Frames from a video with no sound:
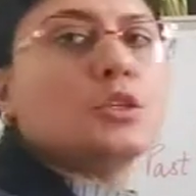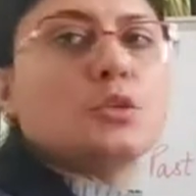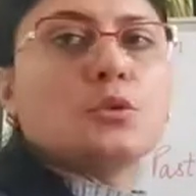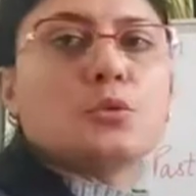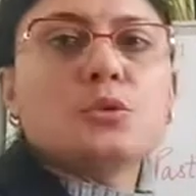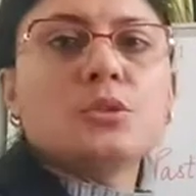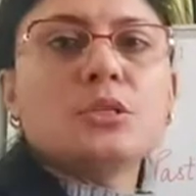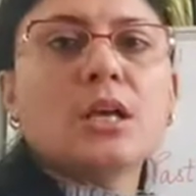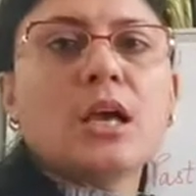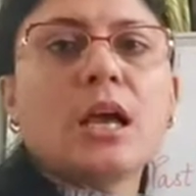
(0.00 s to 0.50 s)

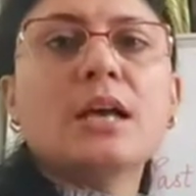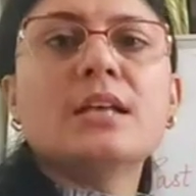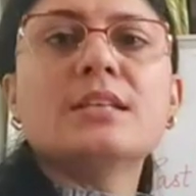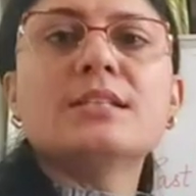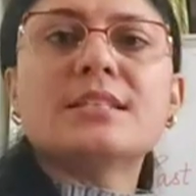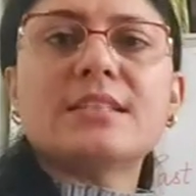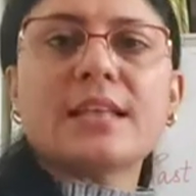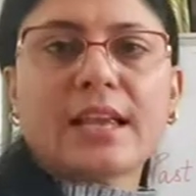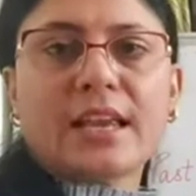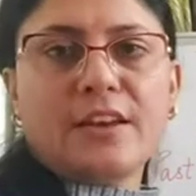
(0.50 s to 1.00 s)
use
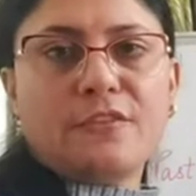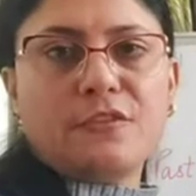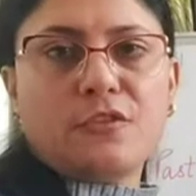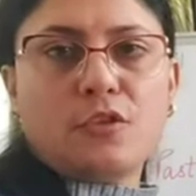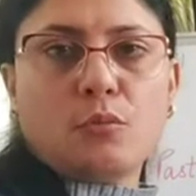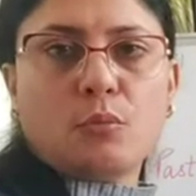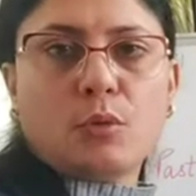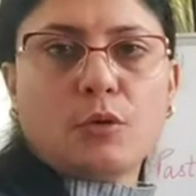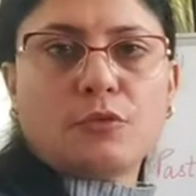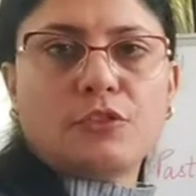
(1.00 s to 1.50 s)
second
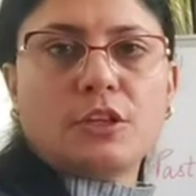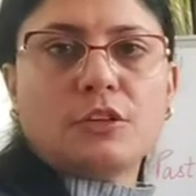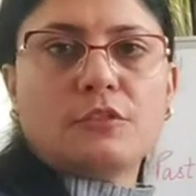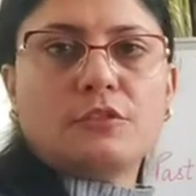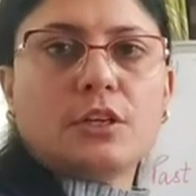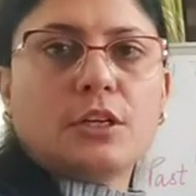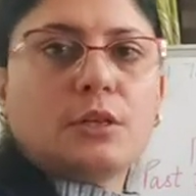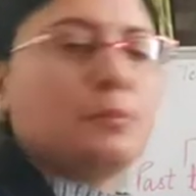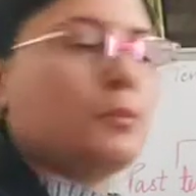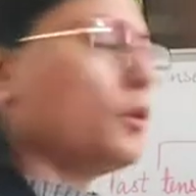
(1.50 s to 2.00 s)
form of the
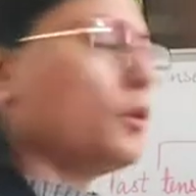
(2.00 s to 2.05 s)
verb,